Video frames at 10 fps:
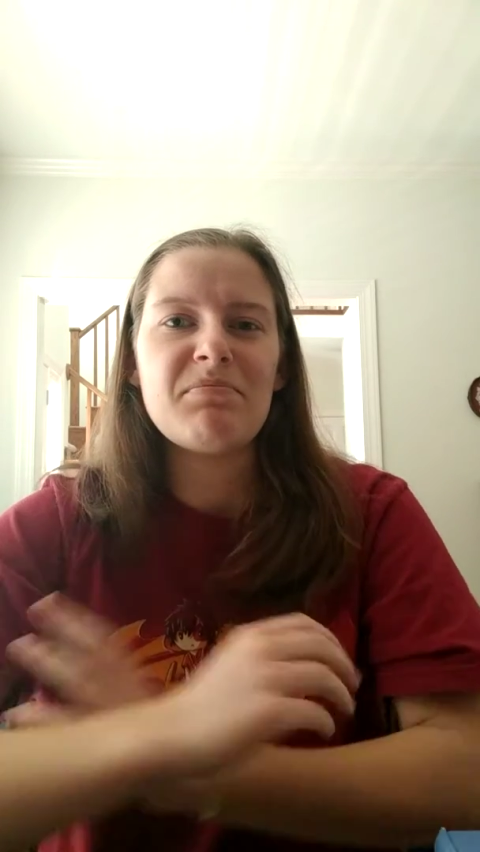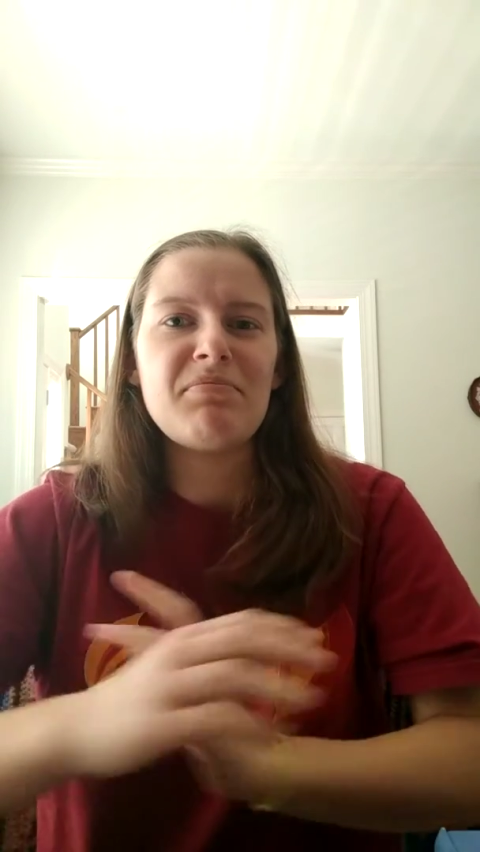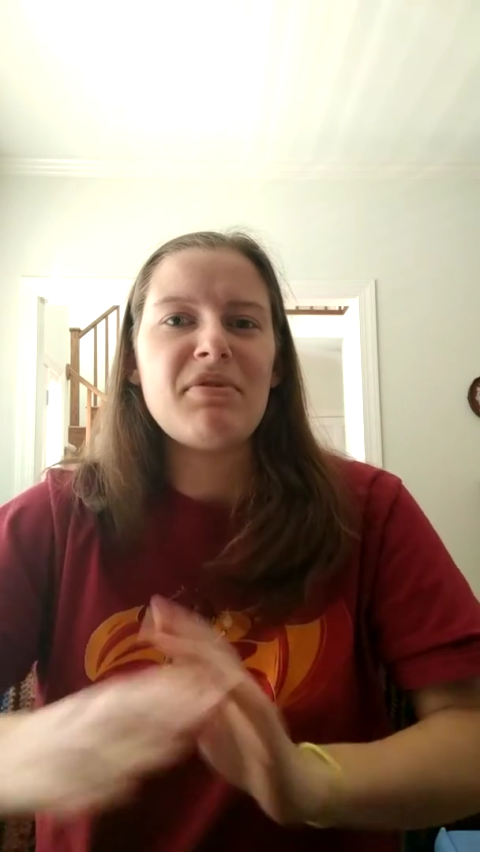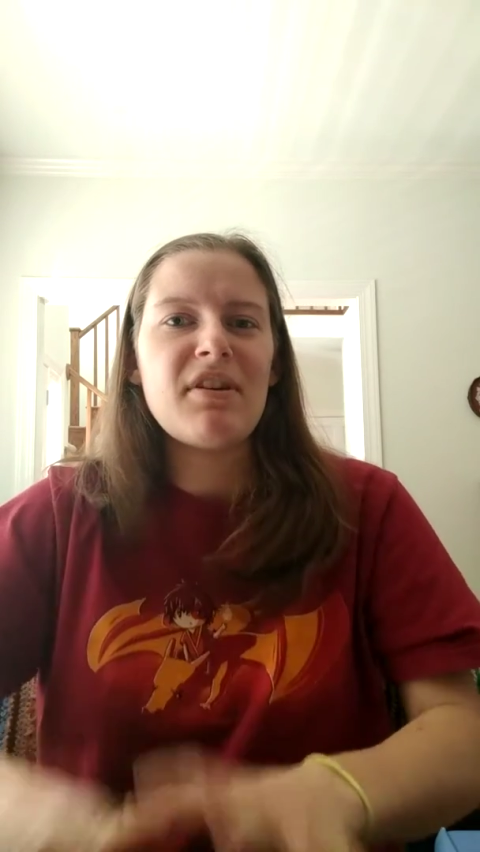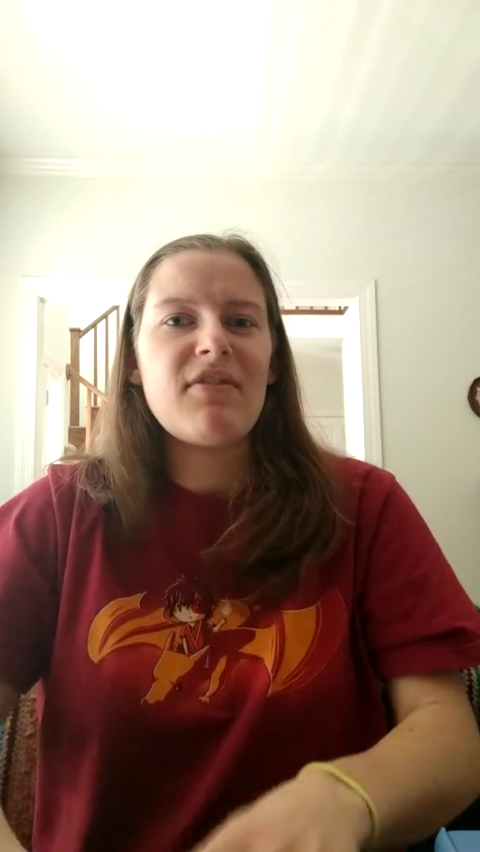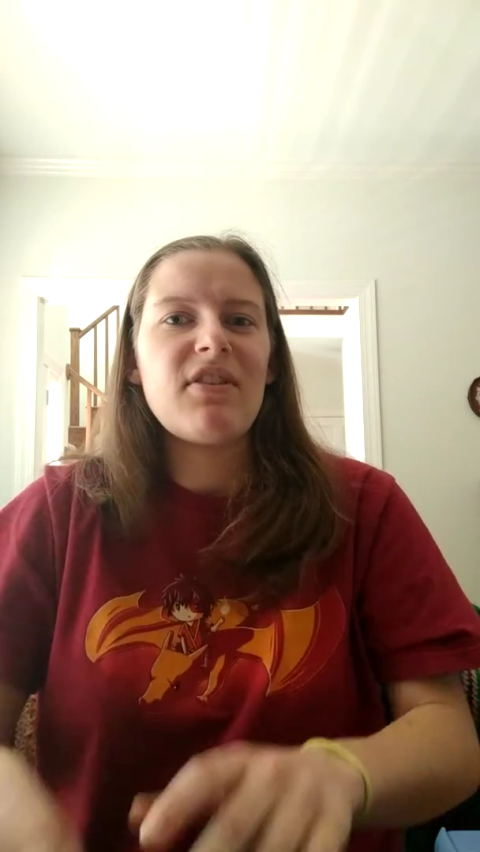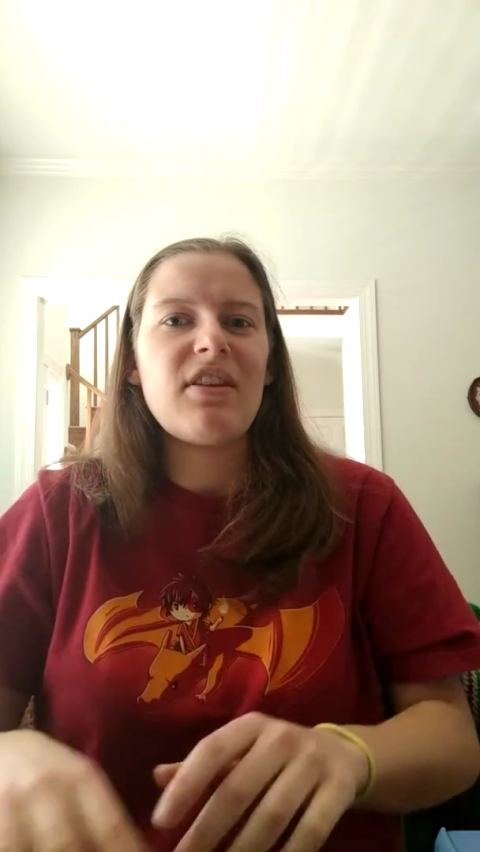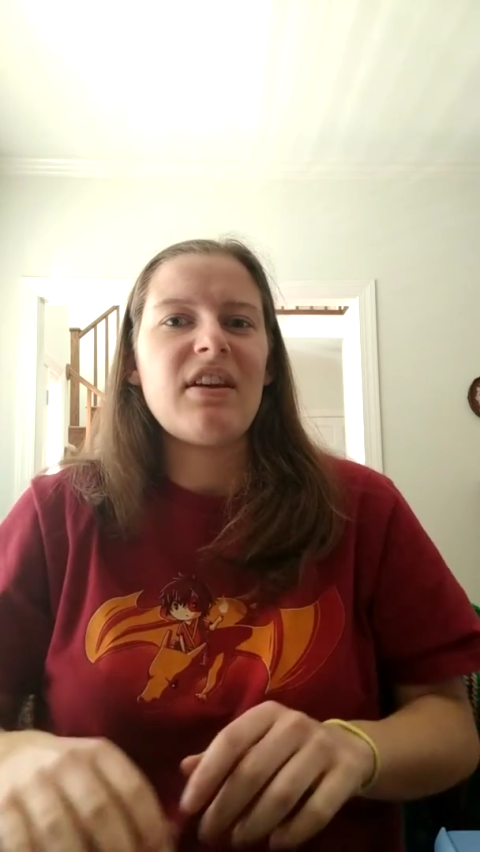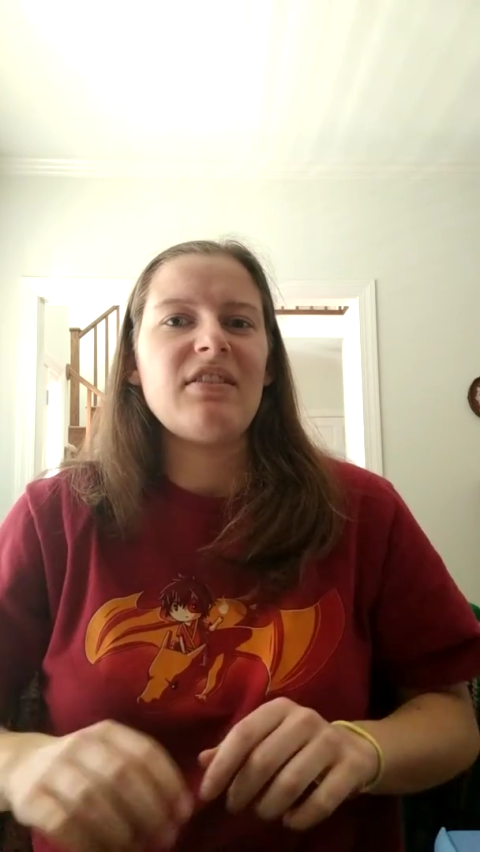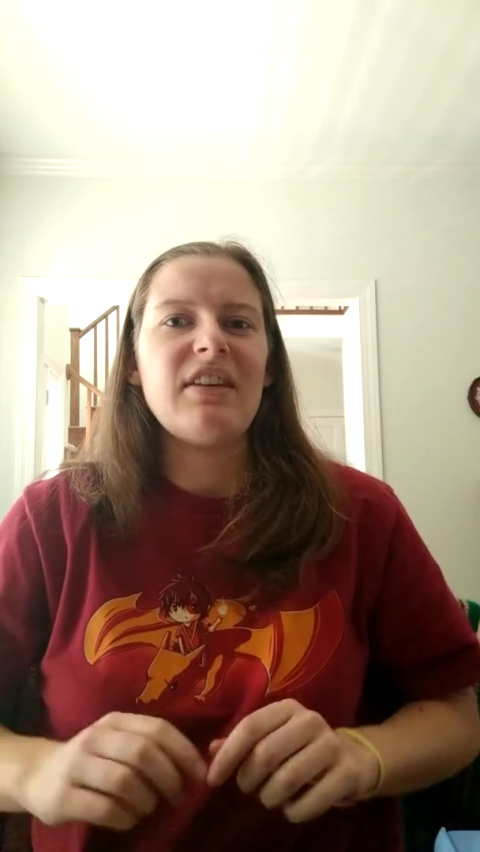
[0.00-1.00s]
put
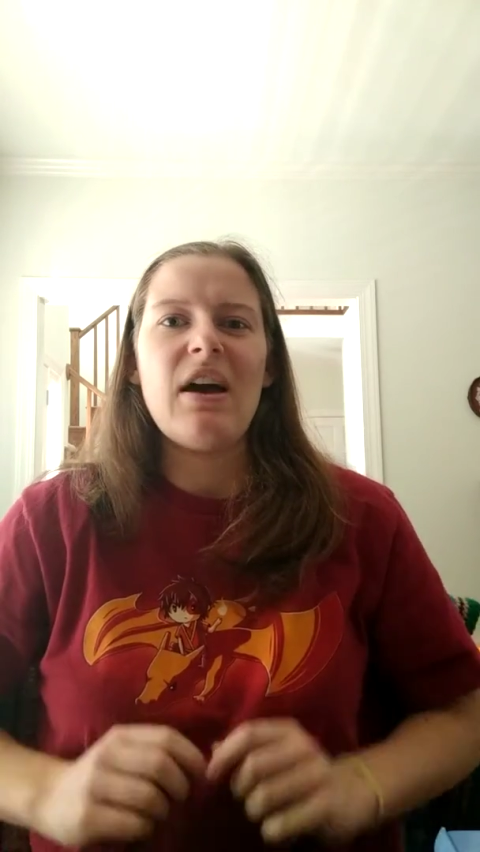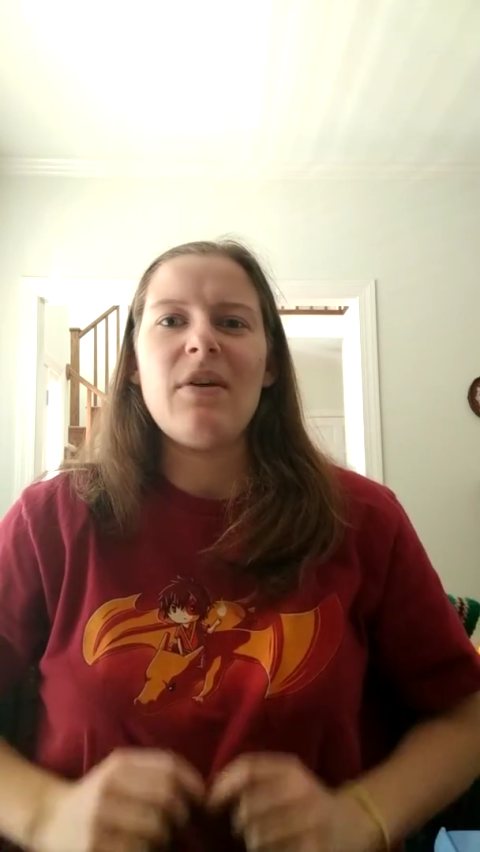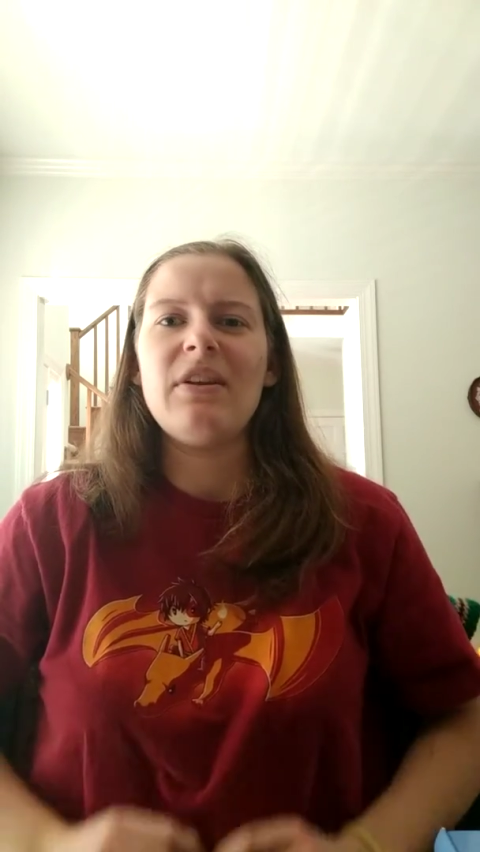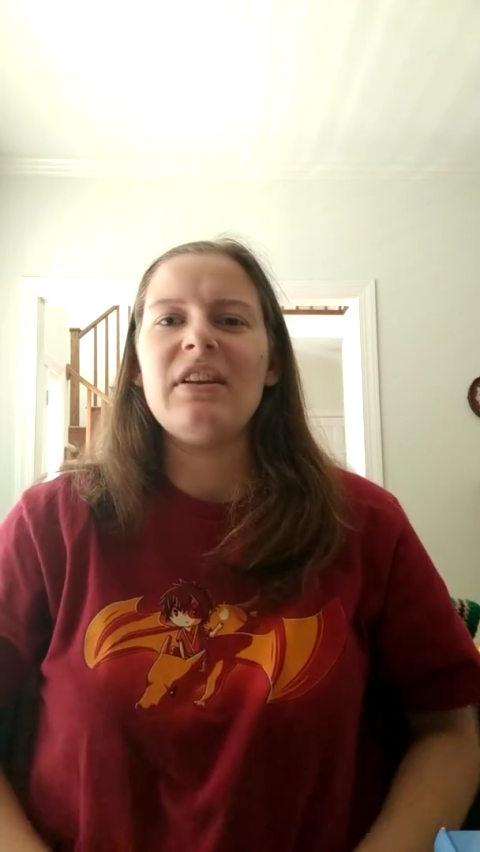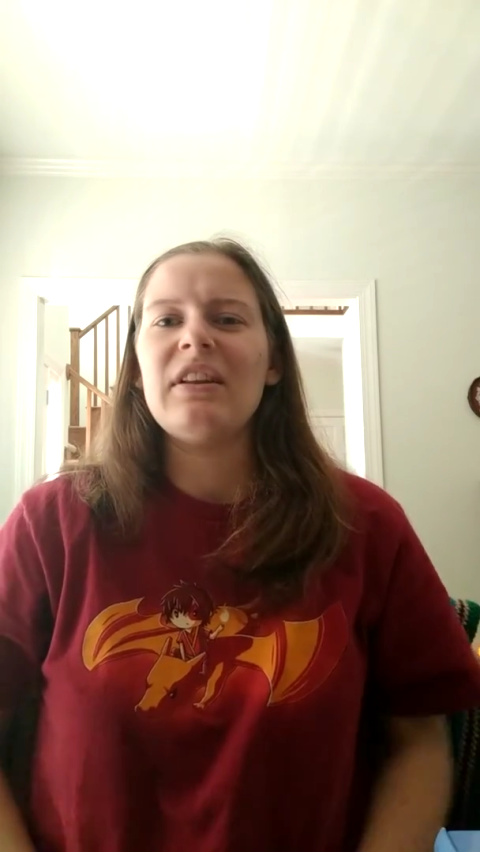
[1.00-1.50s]
everything down and